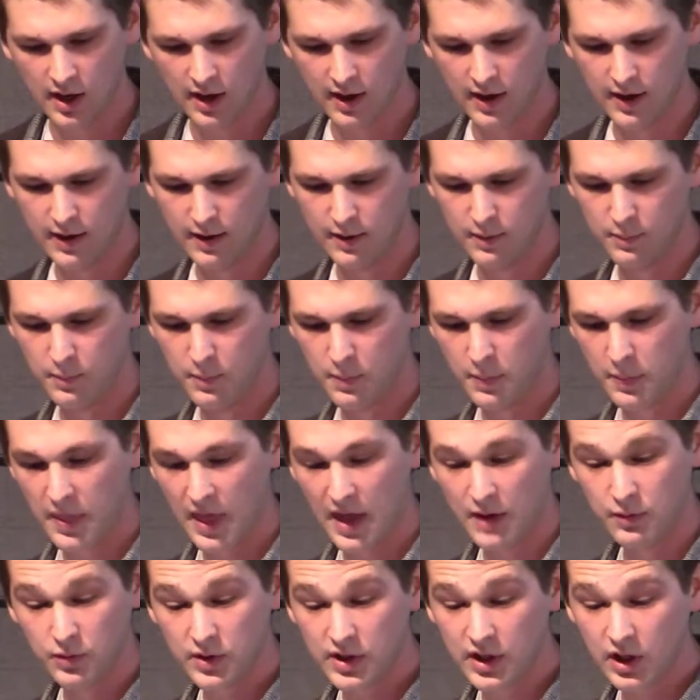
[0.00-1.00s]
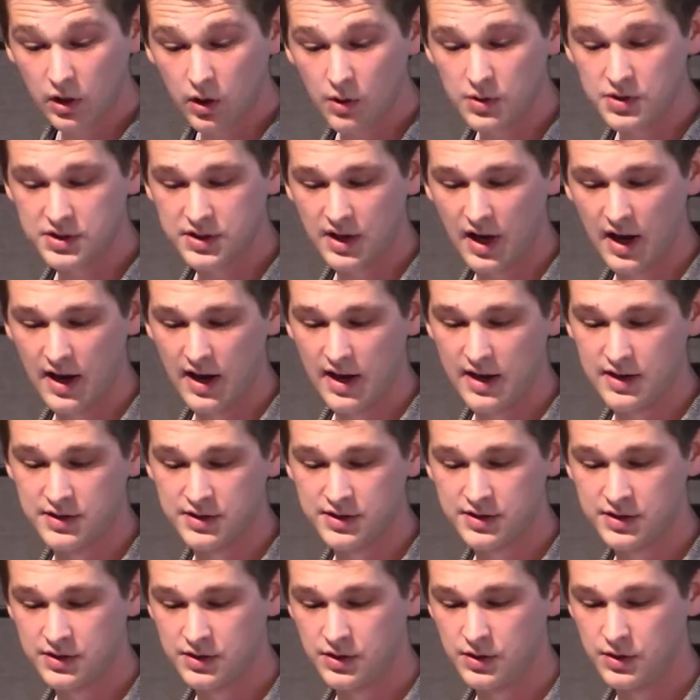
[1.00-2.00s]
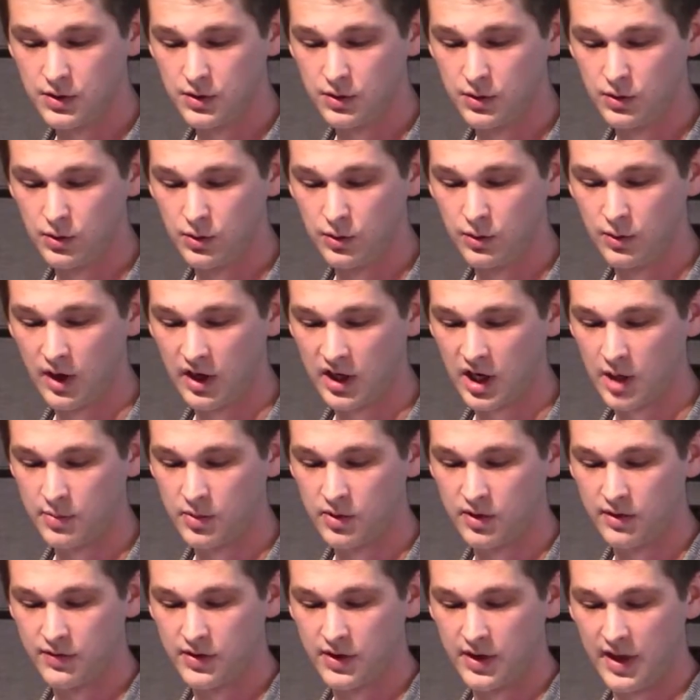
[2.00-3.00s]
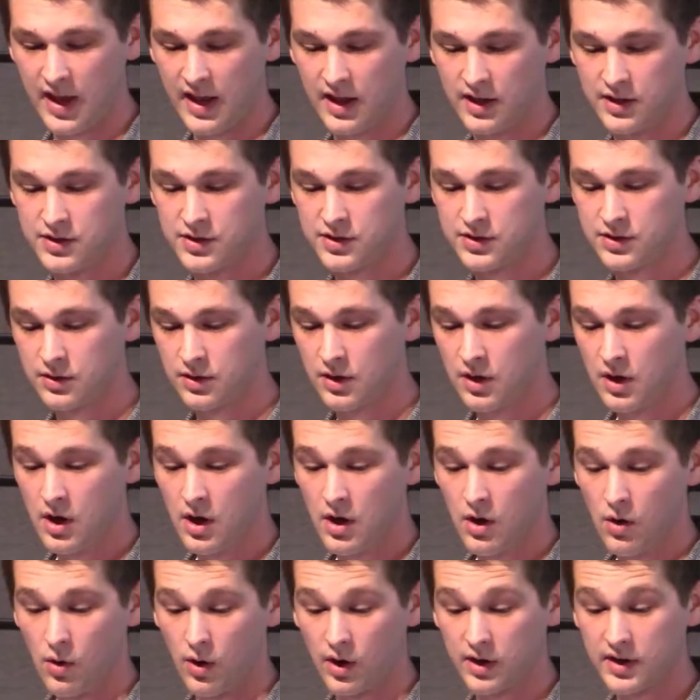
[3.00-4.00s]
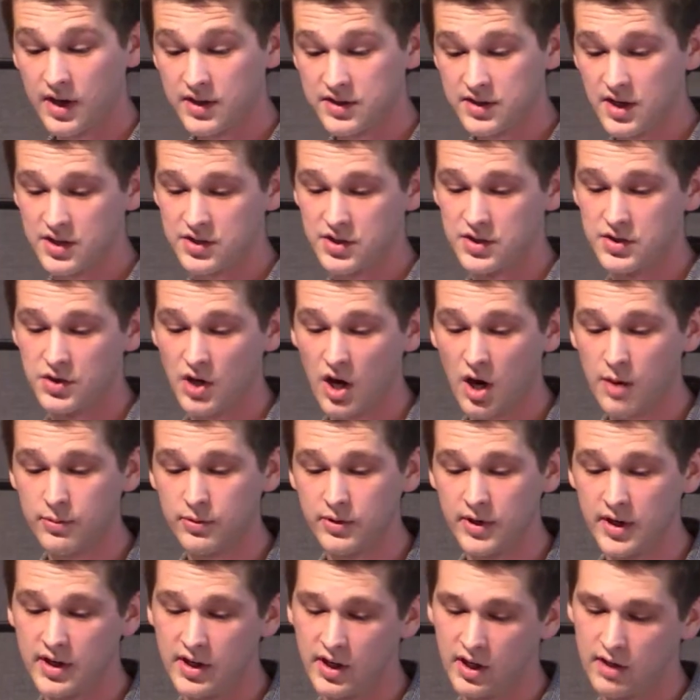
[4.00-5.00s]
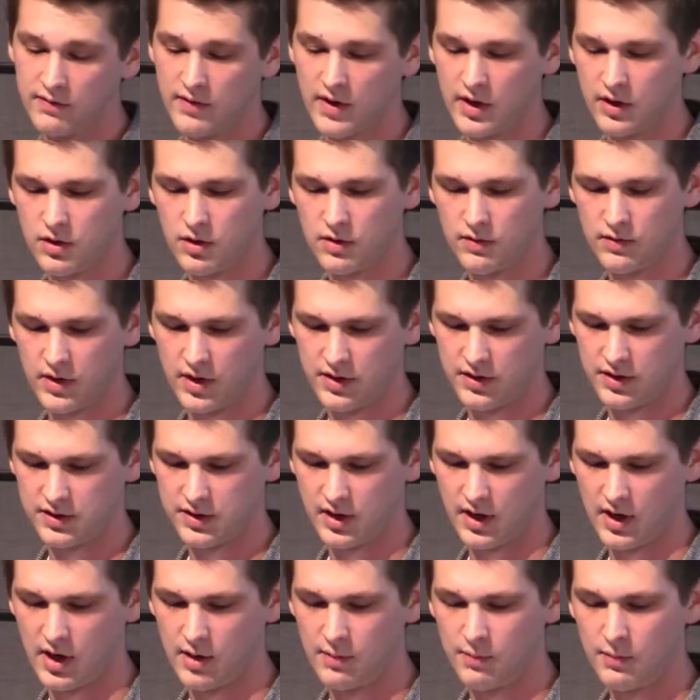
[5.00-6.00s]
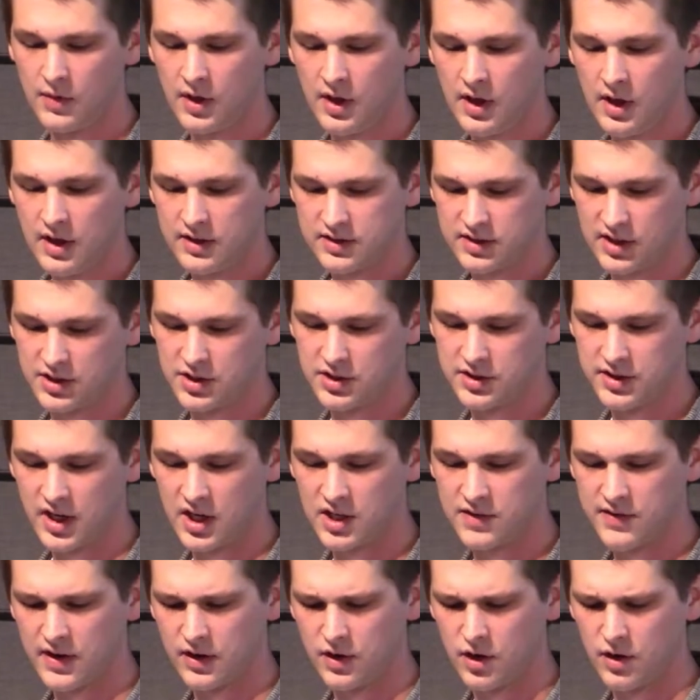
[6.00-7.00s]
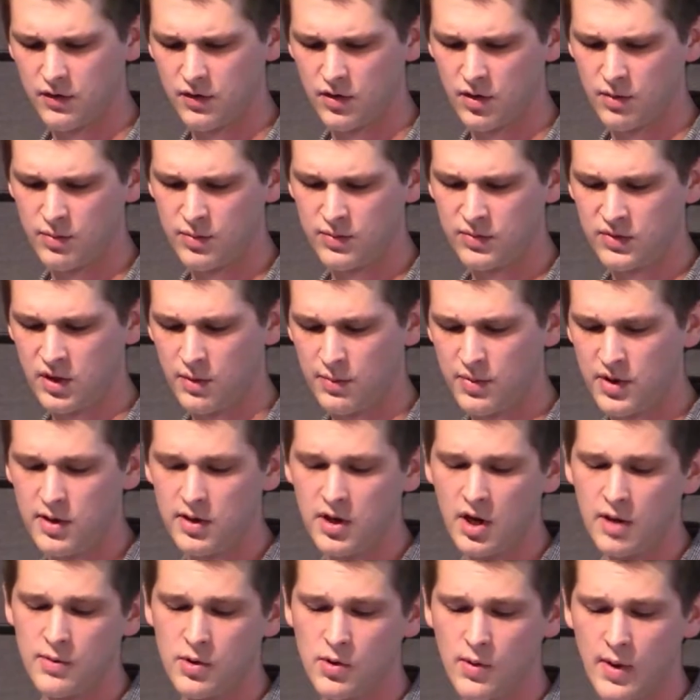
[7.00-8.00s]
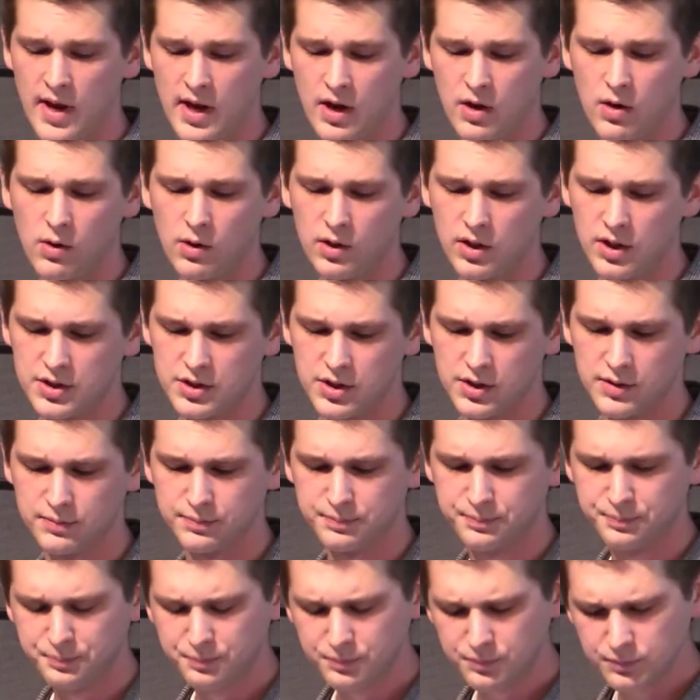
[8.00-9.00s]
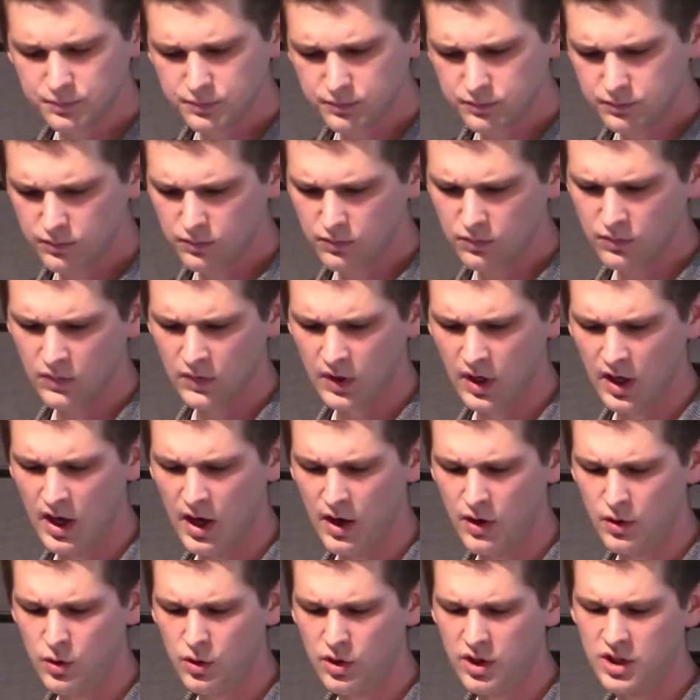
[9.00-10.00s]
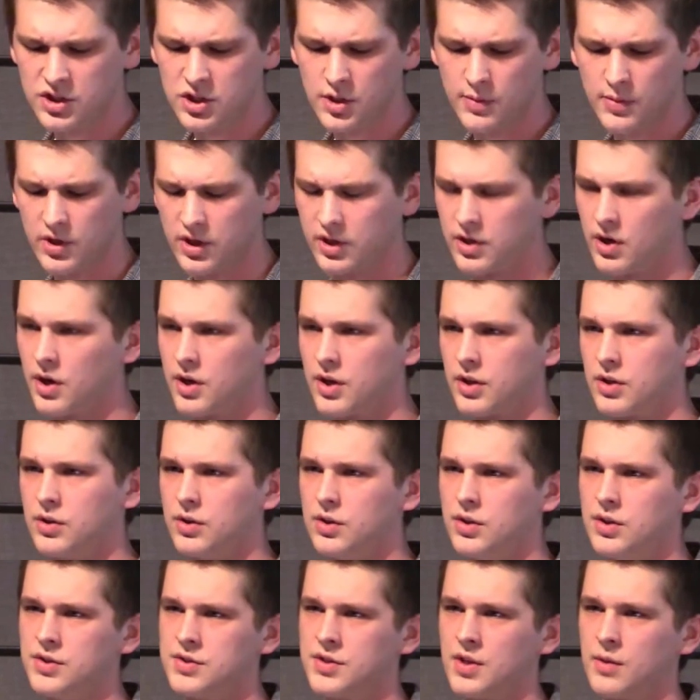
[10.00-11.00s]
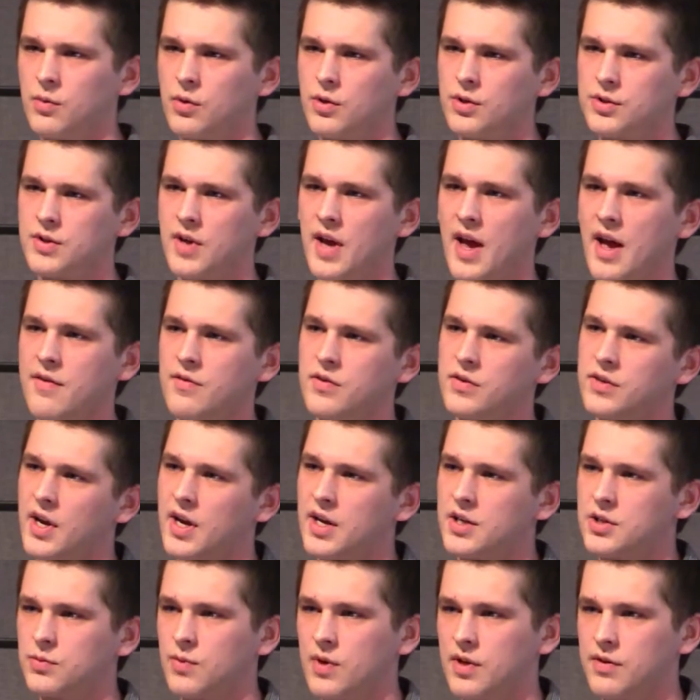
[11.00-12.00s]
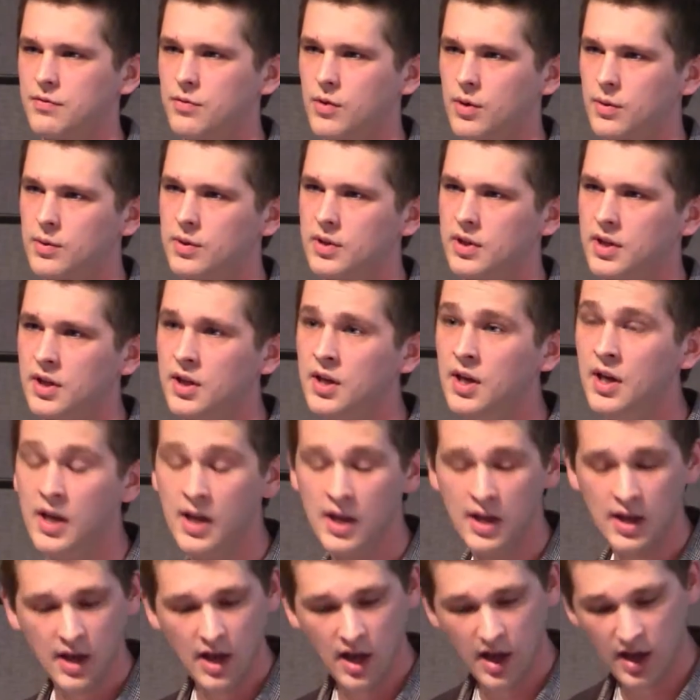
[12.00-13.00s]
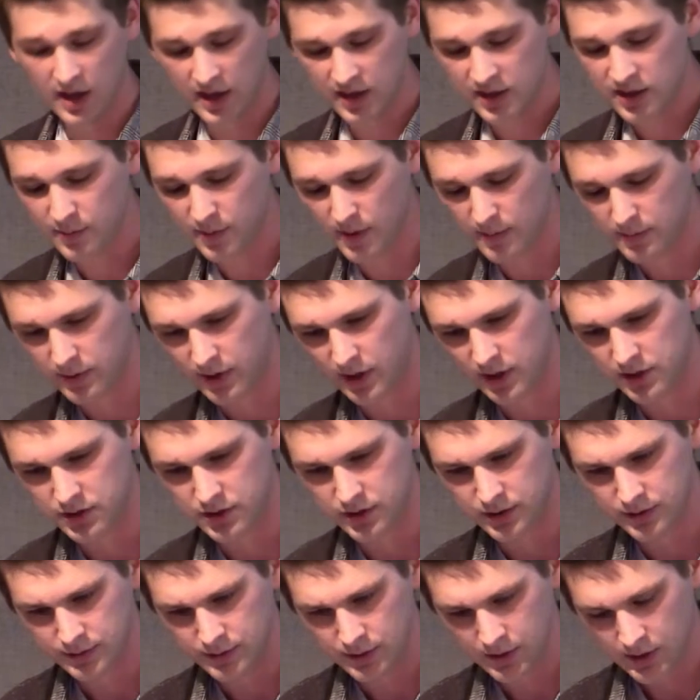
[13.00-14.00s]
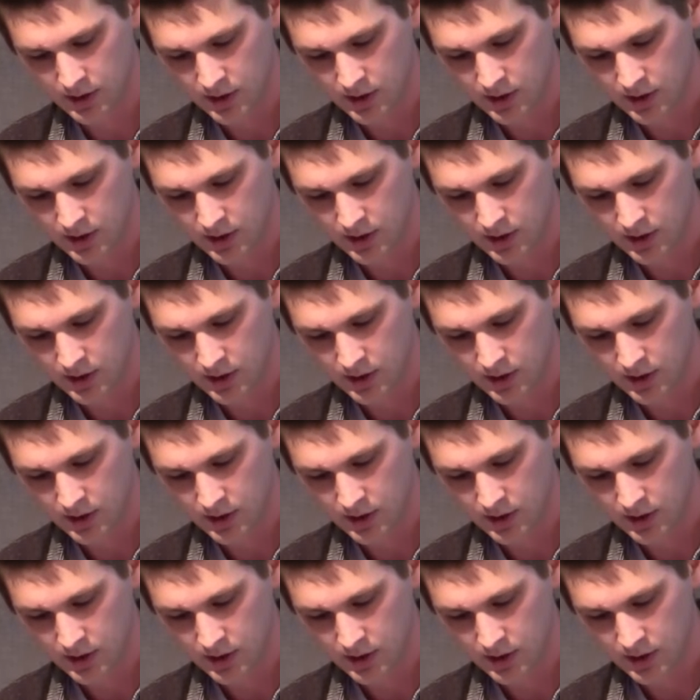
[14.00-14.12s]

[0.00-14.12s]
Um, and really close ties to a couple of the AIDS organizations operating in Vancouver at the time, such as AIDS Vancouver and the PWA Coalition, uh, who contributed articles and were also advertised quite frequently uh, in the publication.